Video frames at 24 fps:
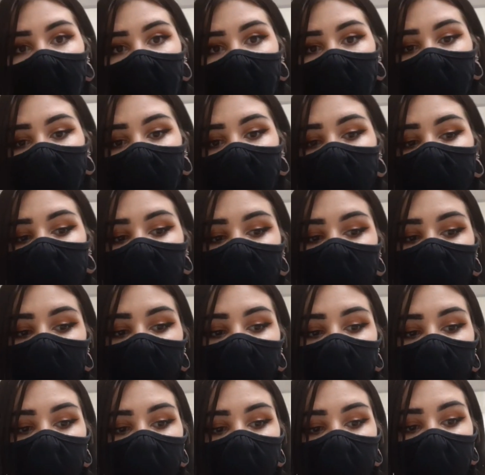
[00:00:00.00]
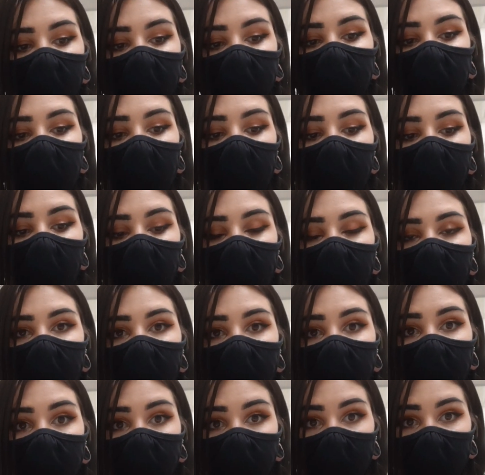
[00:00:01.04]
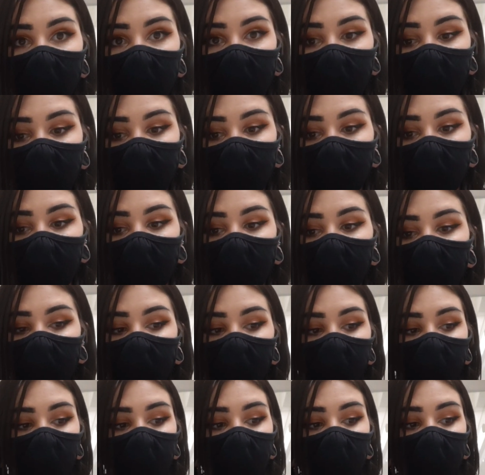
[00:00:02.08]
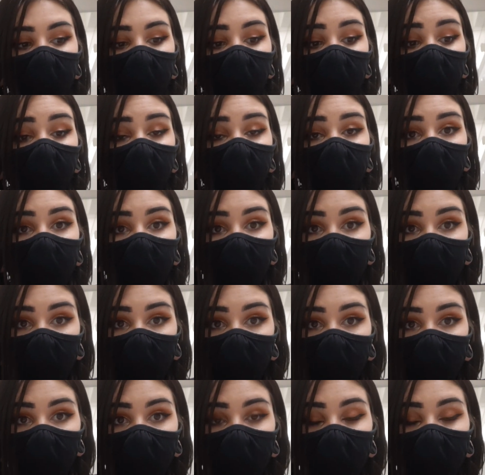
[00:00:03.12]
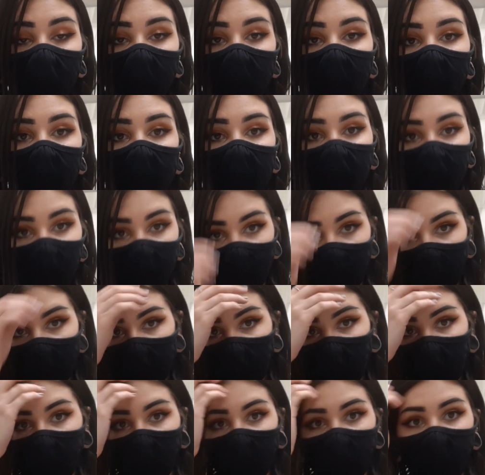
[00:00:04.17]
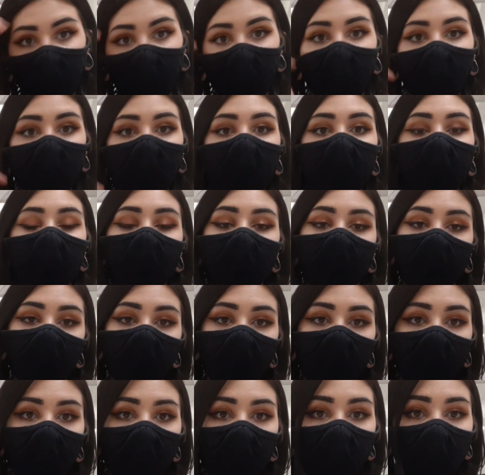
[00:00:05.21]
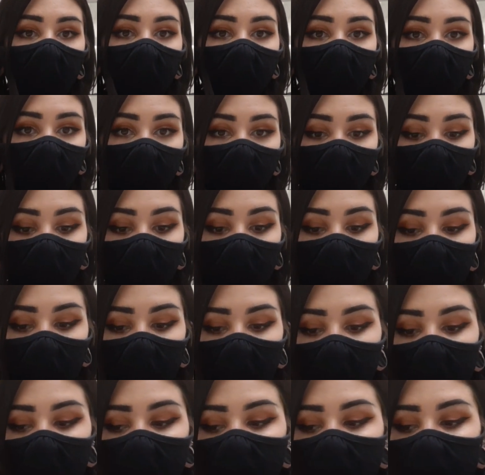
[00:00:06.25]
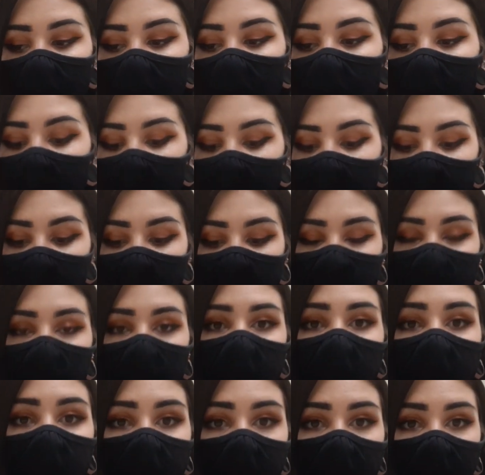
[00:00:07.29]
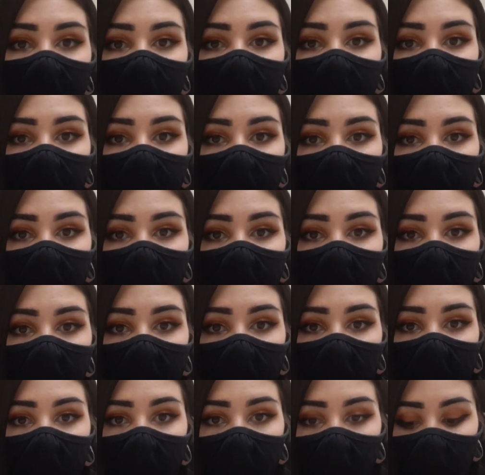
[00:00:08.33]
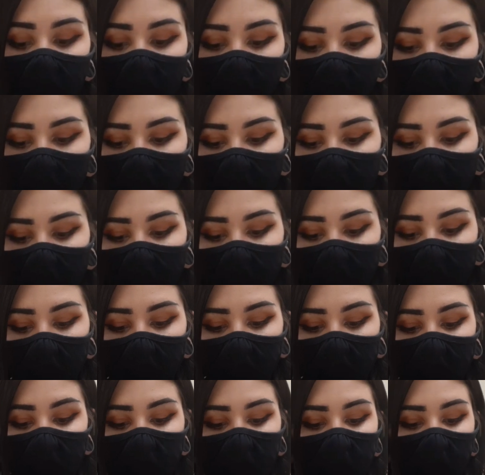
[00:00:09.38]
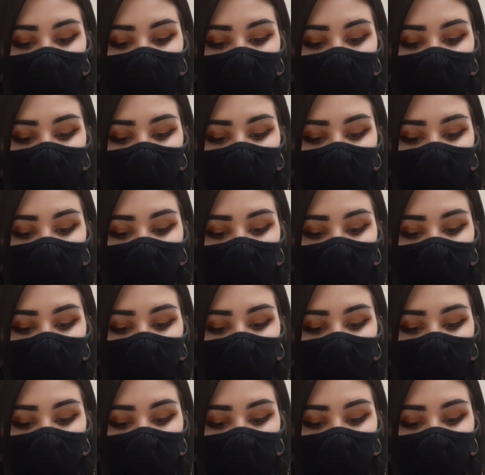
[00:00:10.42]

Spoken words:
Hi, my name is Isabella Lomax. This is my resubmit for video number 22 for calculating and administrating an injectable medication. So I'm just going to be going over a few things.